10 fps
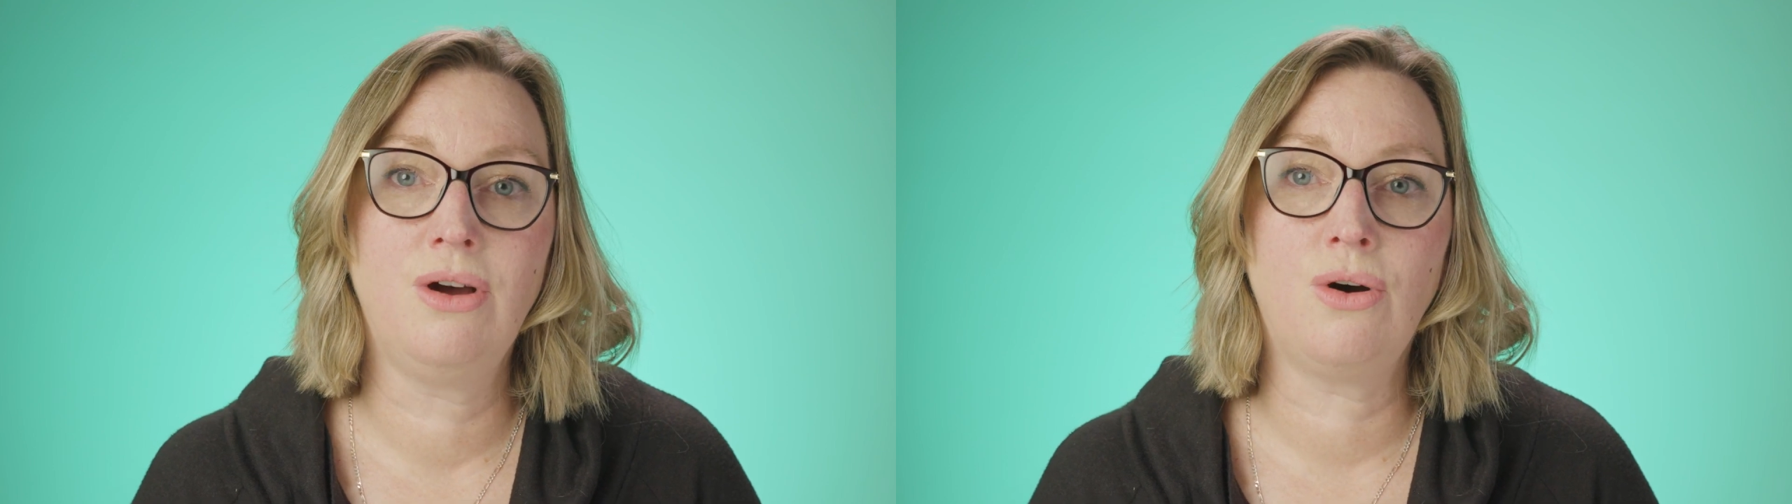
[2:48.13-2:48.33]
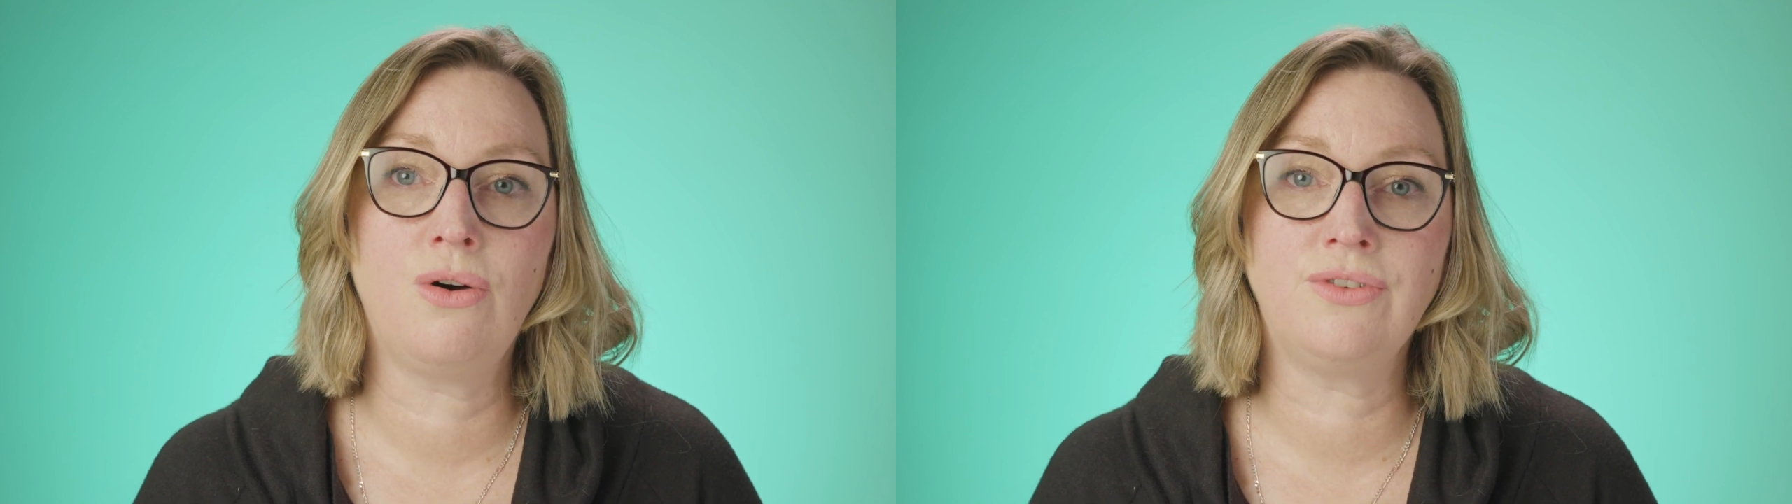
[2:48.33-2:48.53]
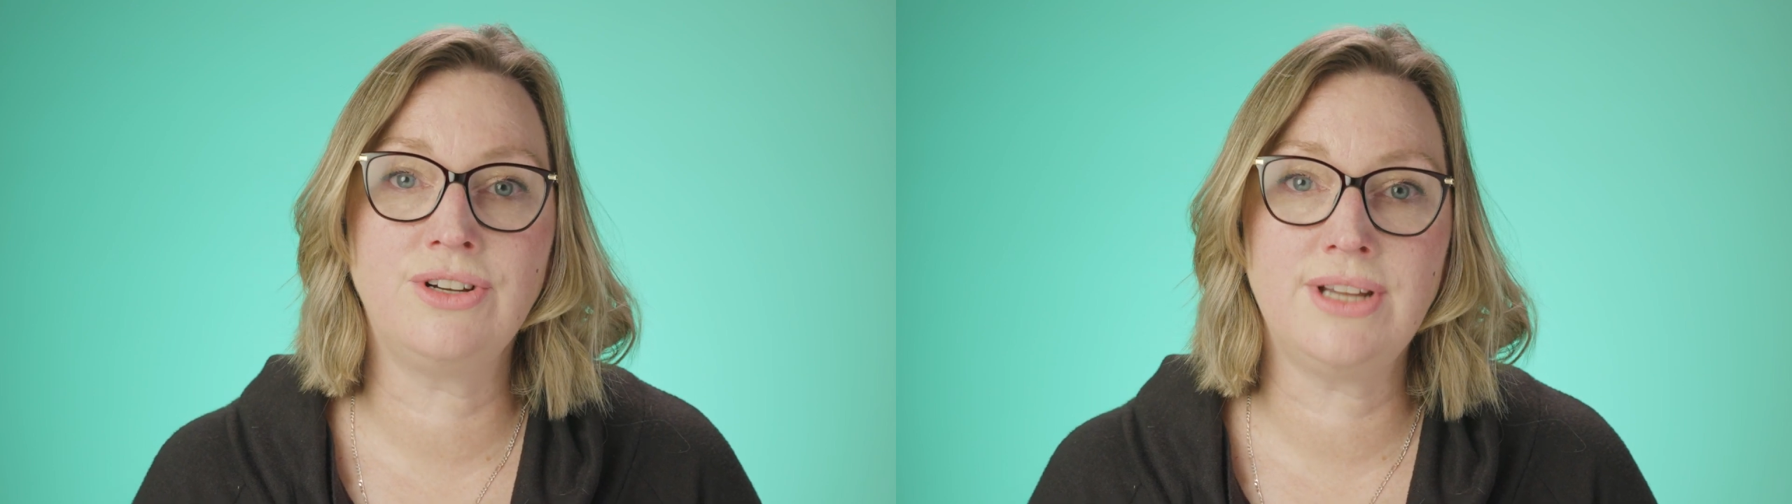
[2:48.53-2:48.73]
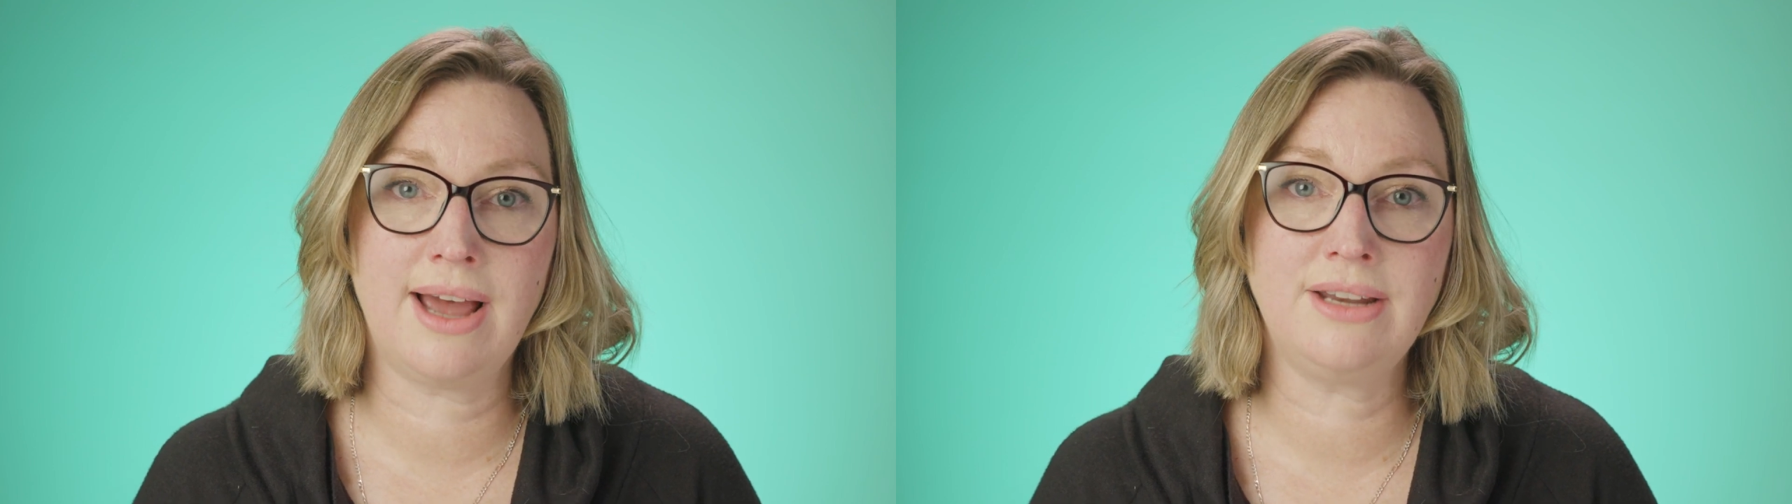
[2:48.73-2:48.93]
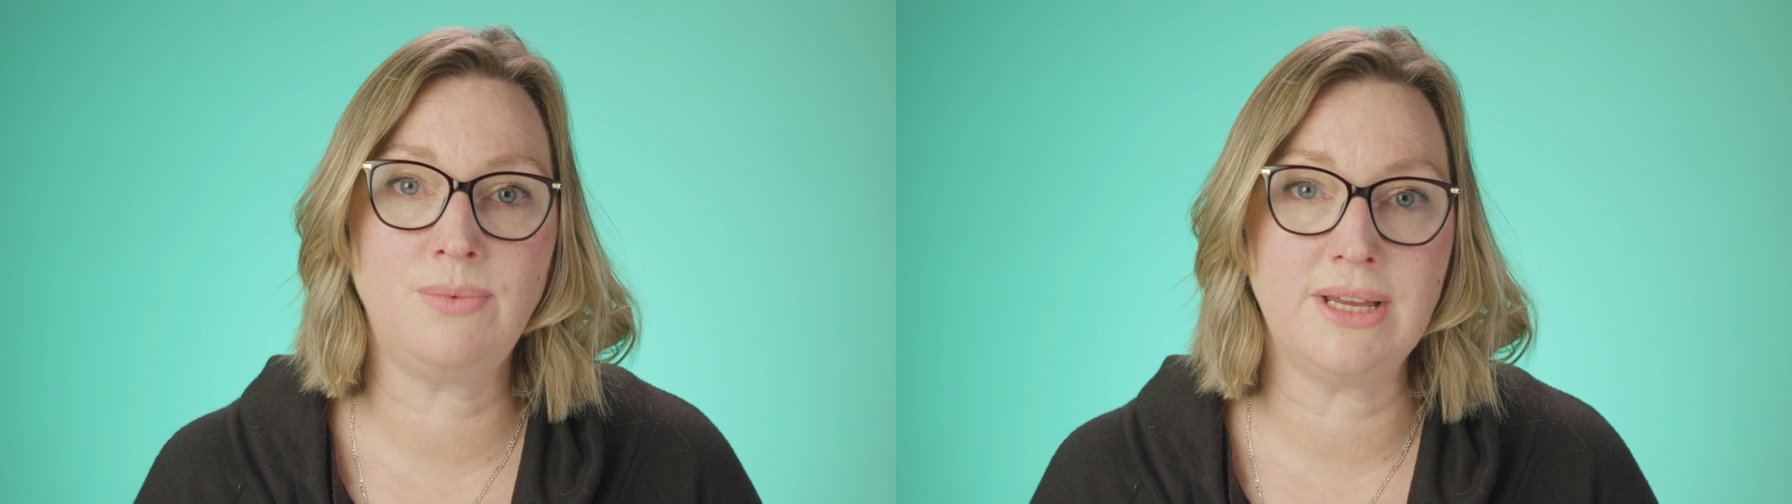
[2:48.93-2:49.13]
over
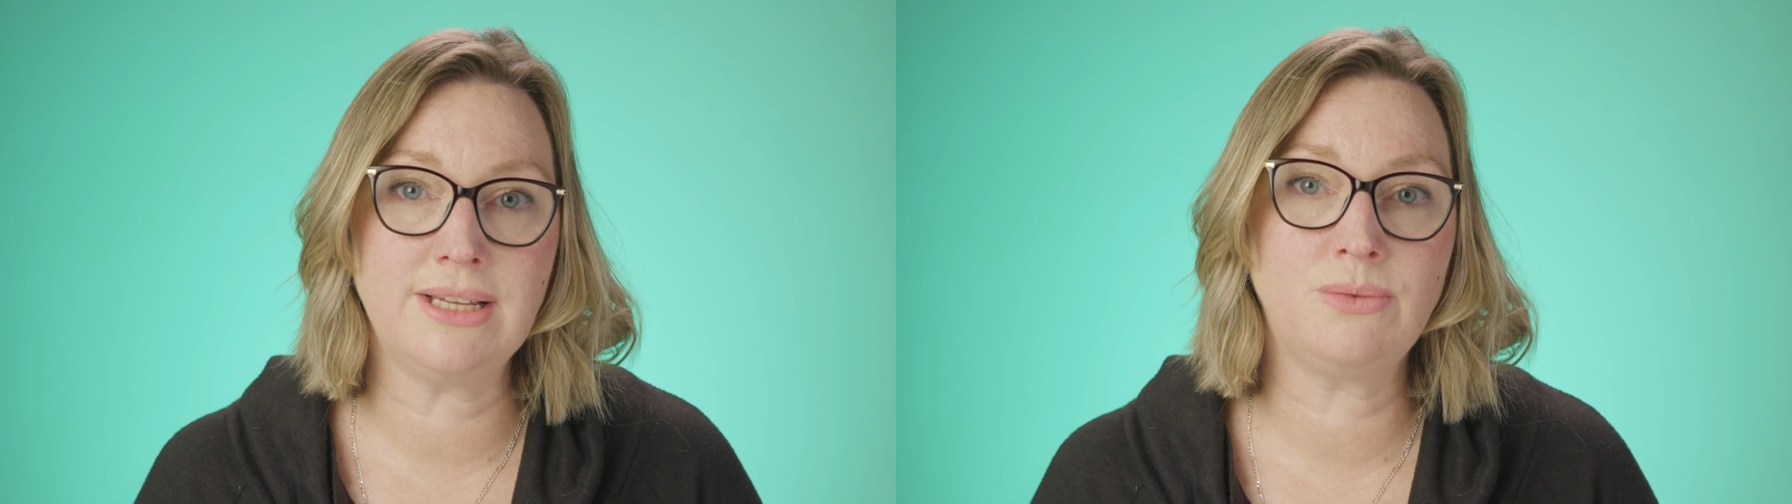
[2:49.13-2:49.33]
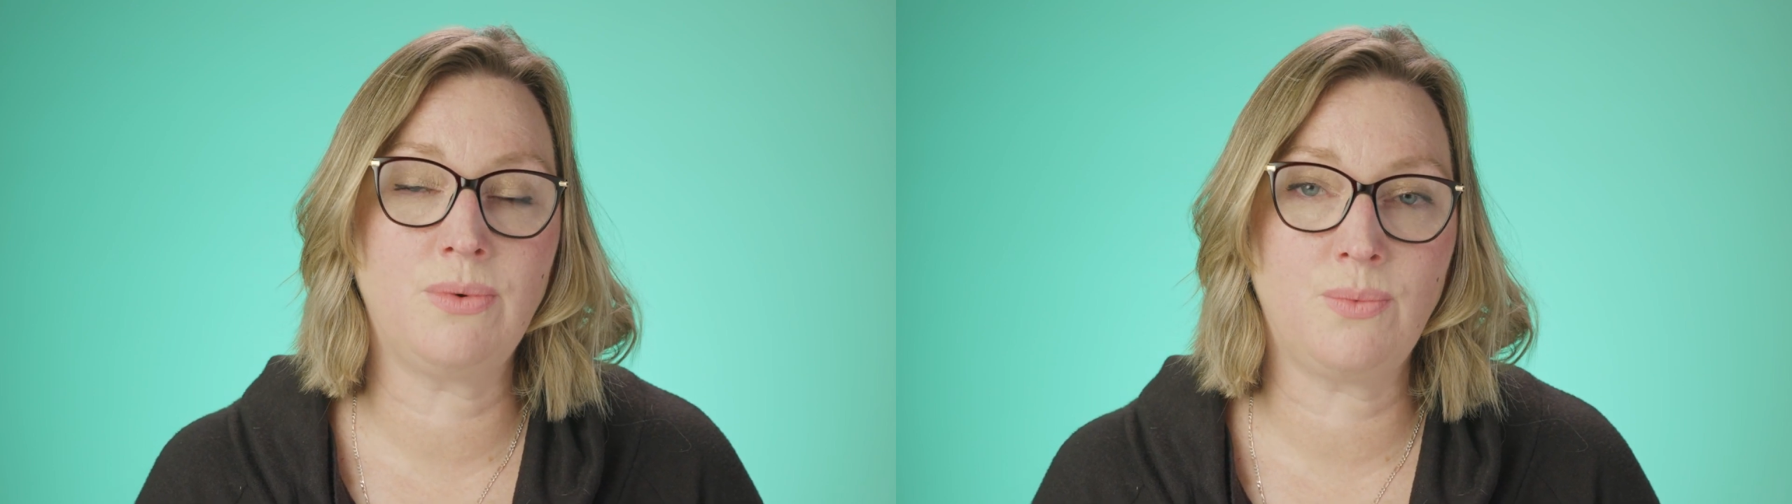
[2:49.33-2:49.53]
9 weeks with